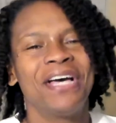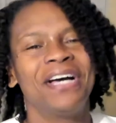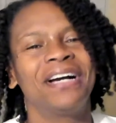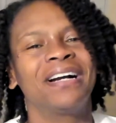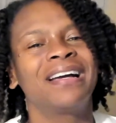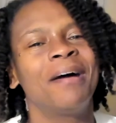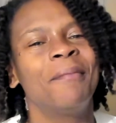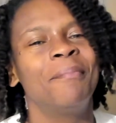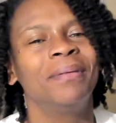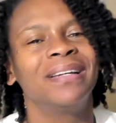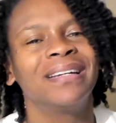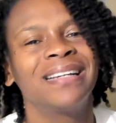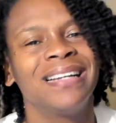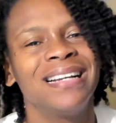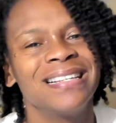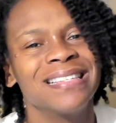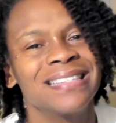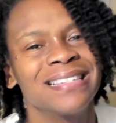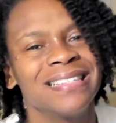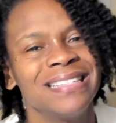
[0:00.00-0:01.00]
a couple of
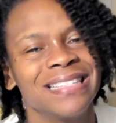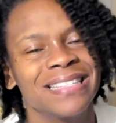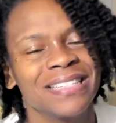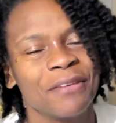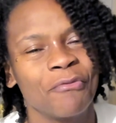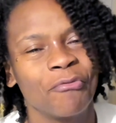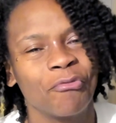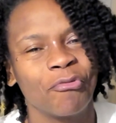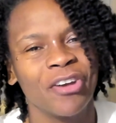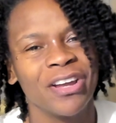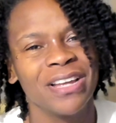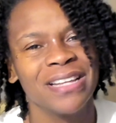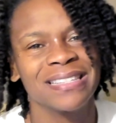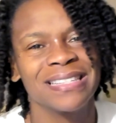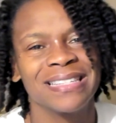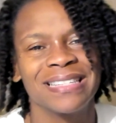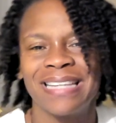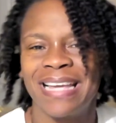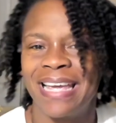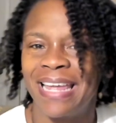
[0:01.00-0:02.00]
cousins and friends
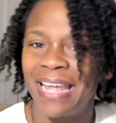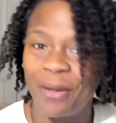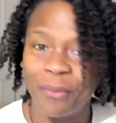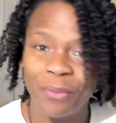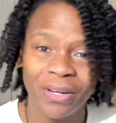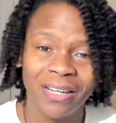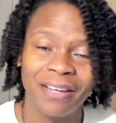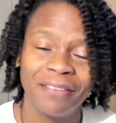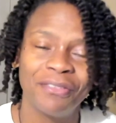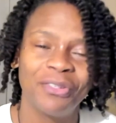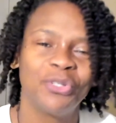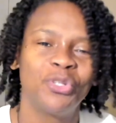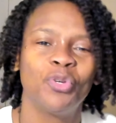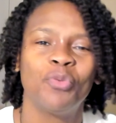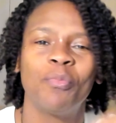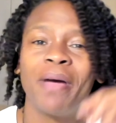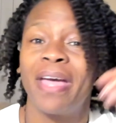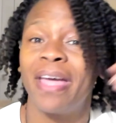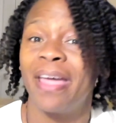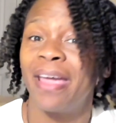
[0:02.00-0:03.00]
that say they would love to do
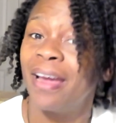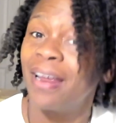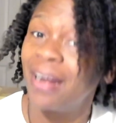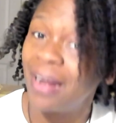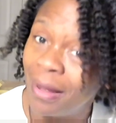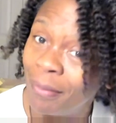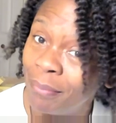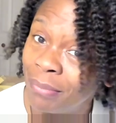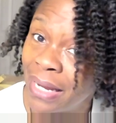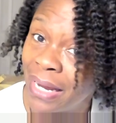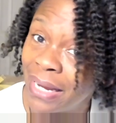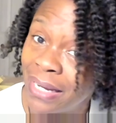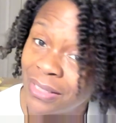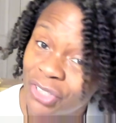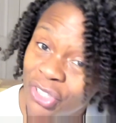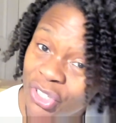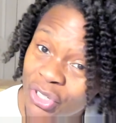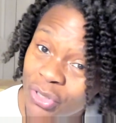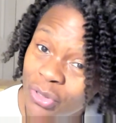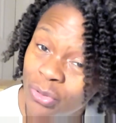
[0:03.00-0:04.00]
my hair. And I'm like,
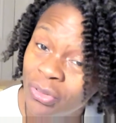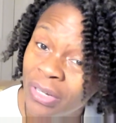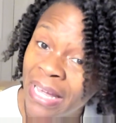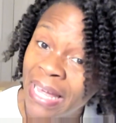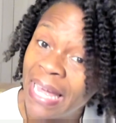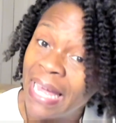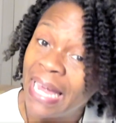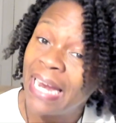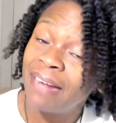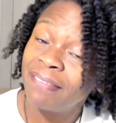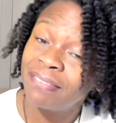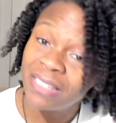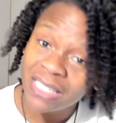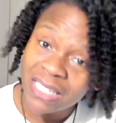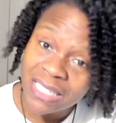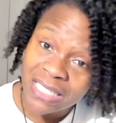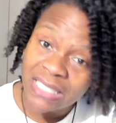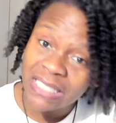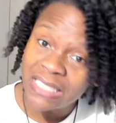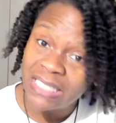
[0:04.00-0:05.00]
shoot, after
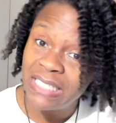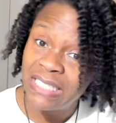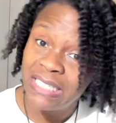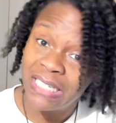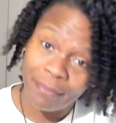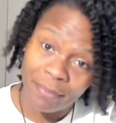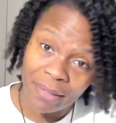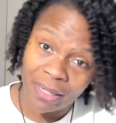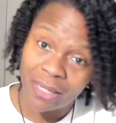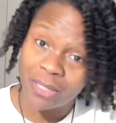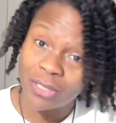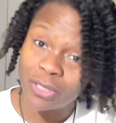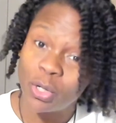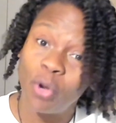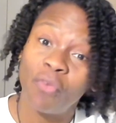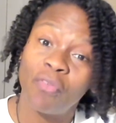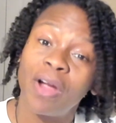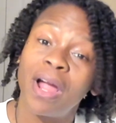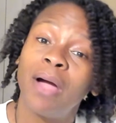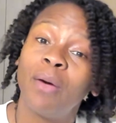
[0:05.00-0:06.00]
this demic is
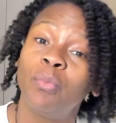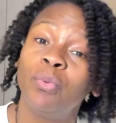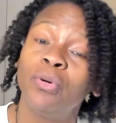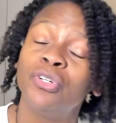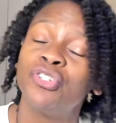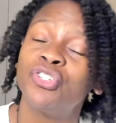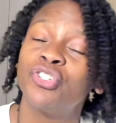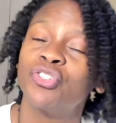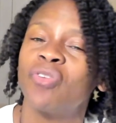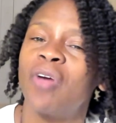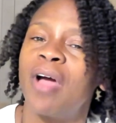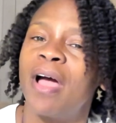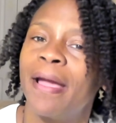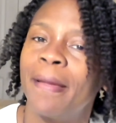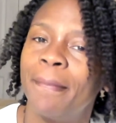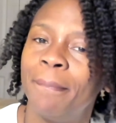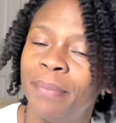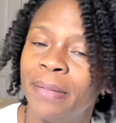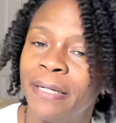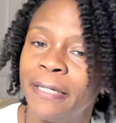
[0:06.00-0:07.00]
over, I would try.
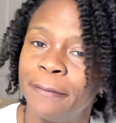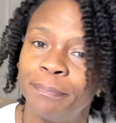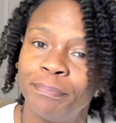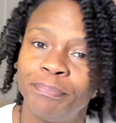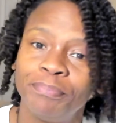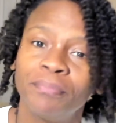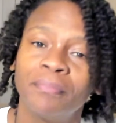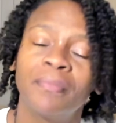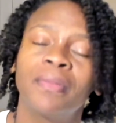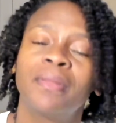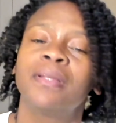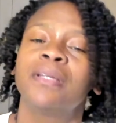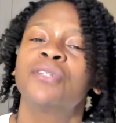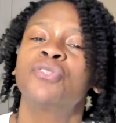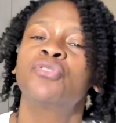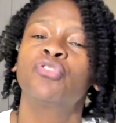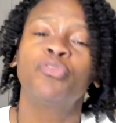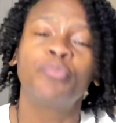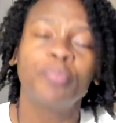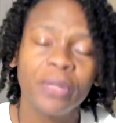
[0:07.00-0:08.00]
But
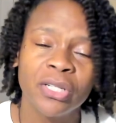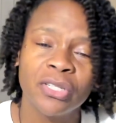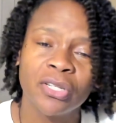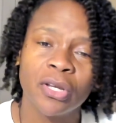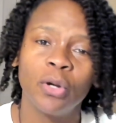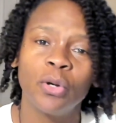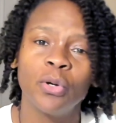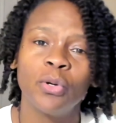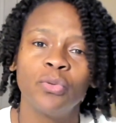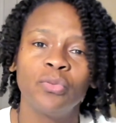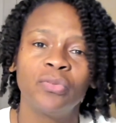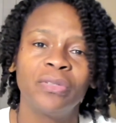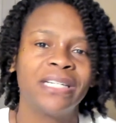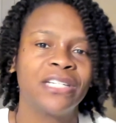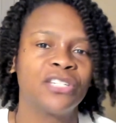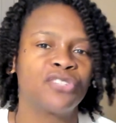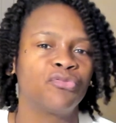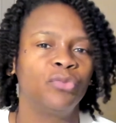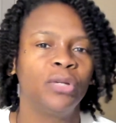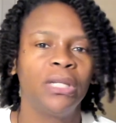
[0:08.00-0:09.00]
truth be told,
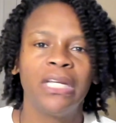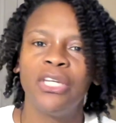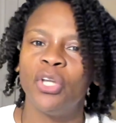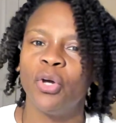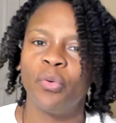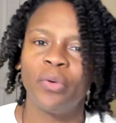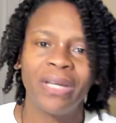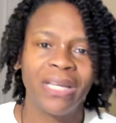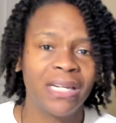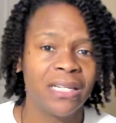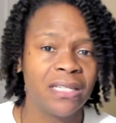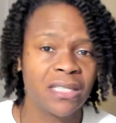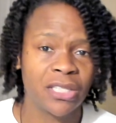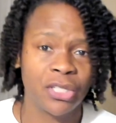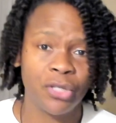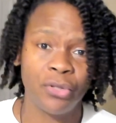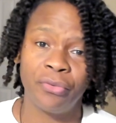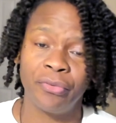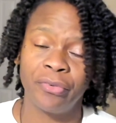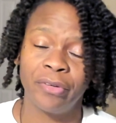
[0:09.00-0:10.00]
there's really no hidden
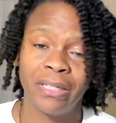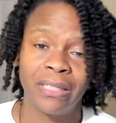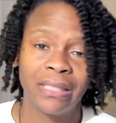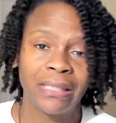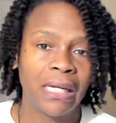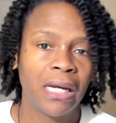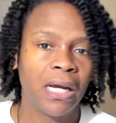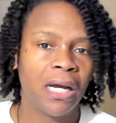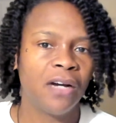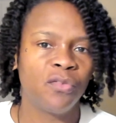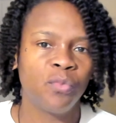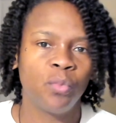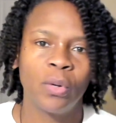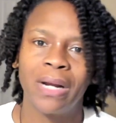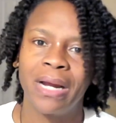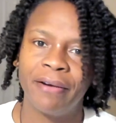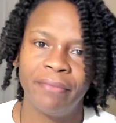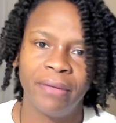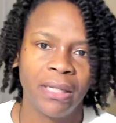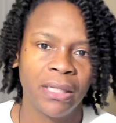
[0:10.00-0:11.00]
secret of what
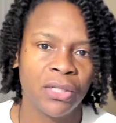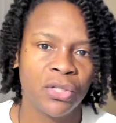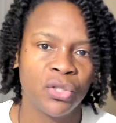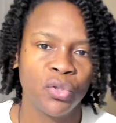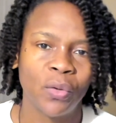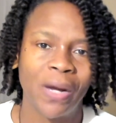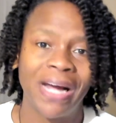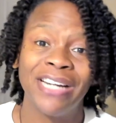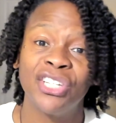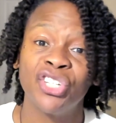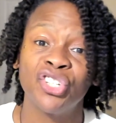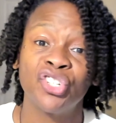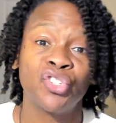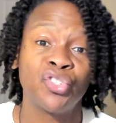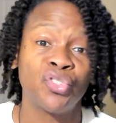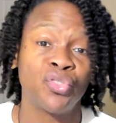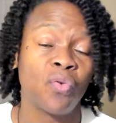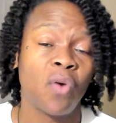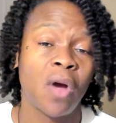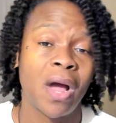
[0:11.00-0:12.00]
I really do. I
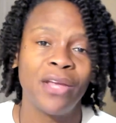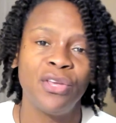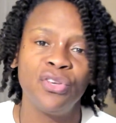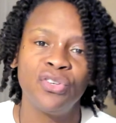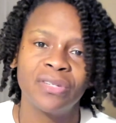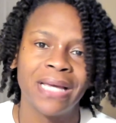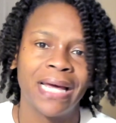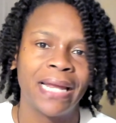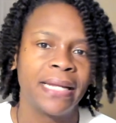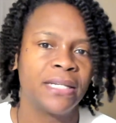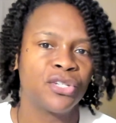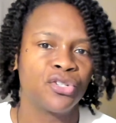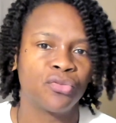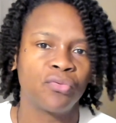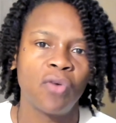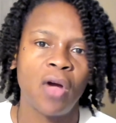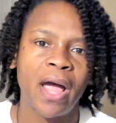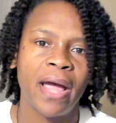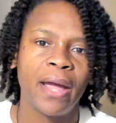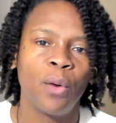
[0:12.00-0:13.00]
just try. You just got to
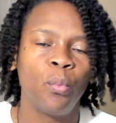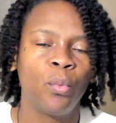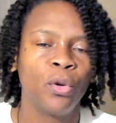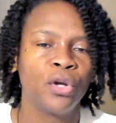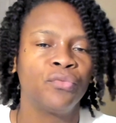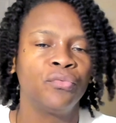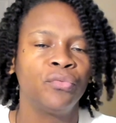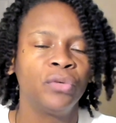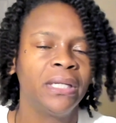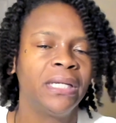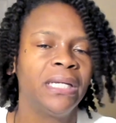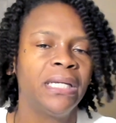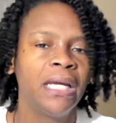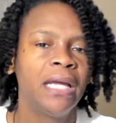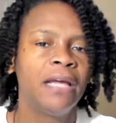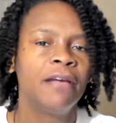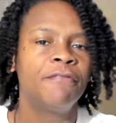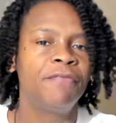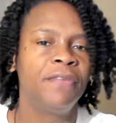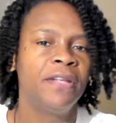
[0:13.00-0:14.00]
try what really
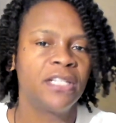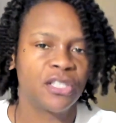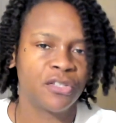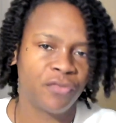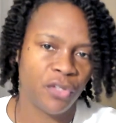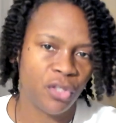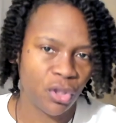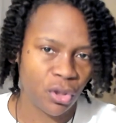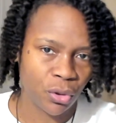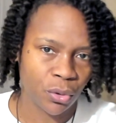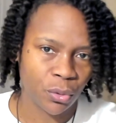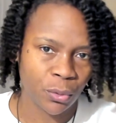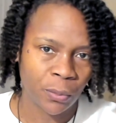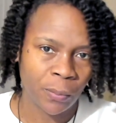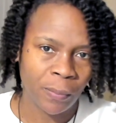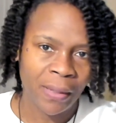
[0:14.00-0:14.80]
fits for you.